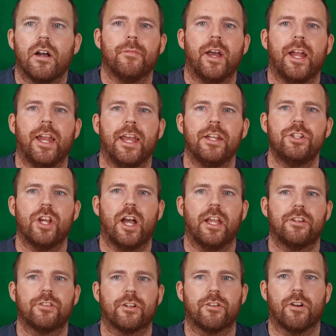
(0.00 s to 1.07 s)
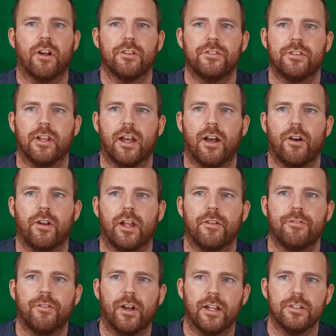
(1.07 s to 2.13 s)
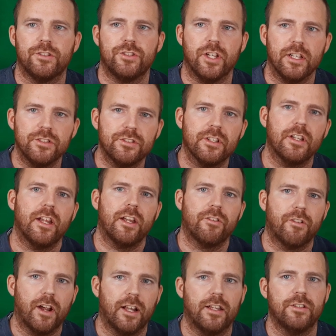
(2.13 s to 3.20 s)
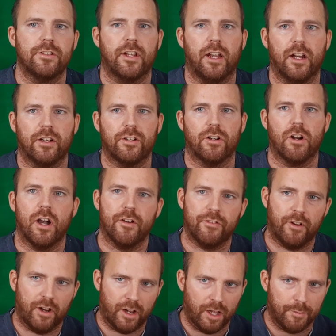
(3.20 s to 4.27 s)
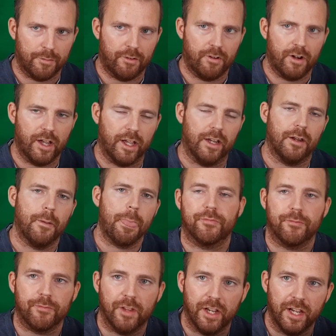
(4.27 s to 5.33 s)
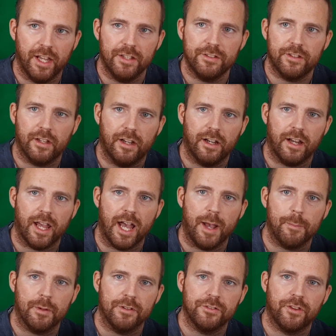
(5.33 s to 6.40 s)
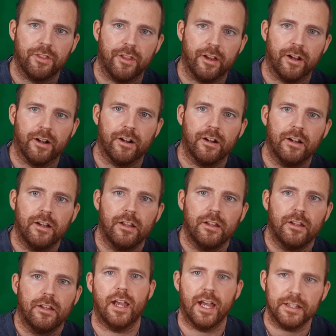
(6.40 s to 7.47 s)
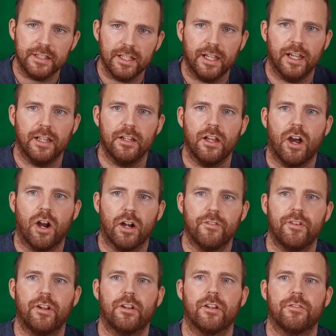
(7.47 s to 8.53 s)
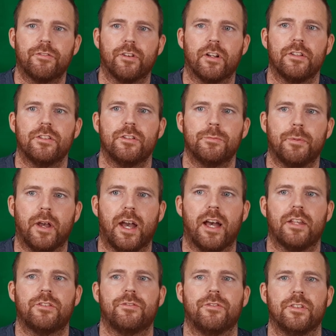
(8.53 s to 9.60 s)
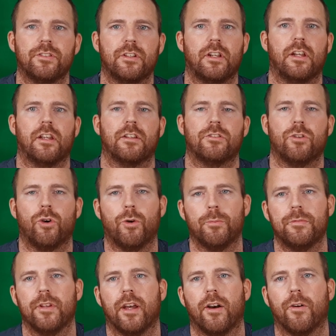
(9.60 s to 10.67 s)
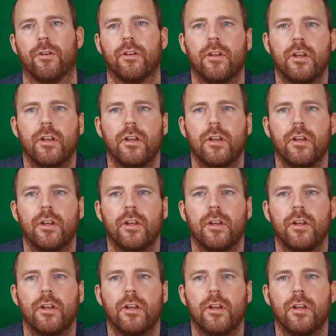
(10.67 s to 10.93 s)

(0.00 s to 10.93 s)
and hitchhikes across town and finds Jason and Riley's character offering him a ride. An incident happens there. At the end, Arvin confronts his past visiting his hometown.